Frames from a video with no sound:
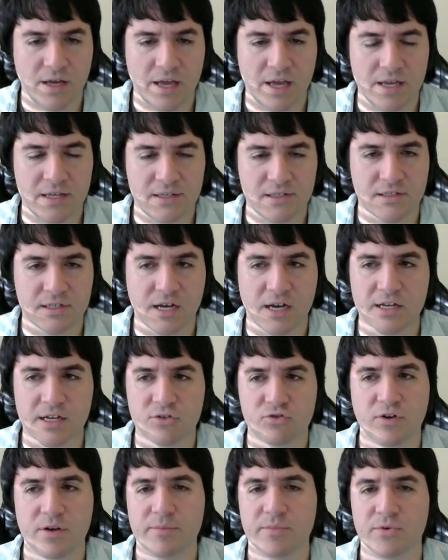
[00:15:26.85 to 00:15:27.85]
a
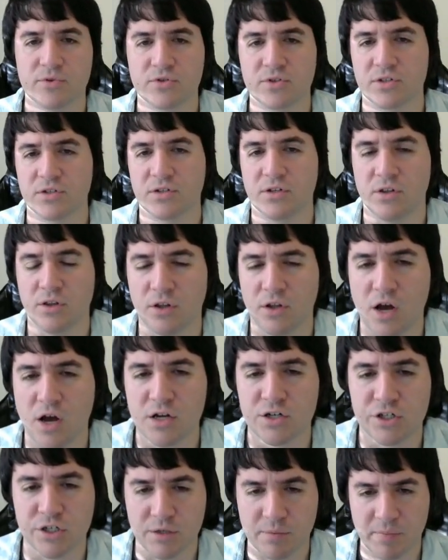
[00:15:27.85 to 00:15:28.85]
skyscraper's
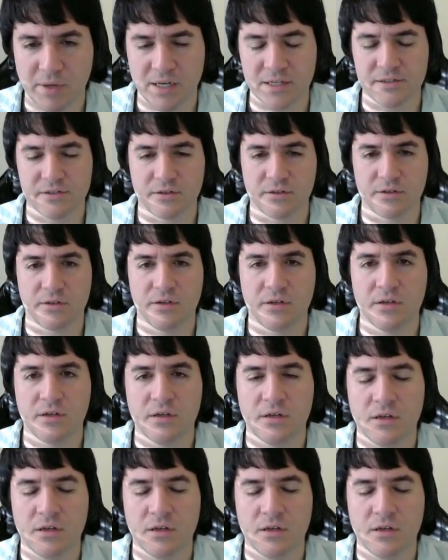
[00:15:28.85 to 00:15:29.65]
logic puzzle.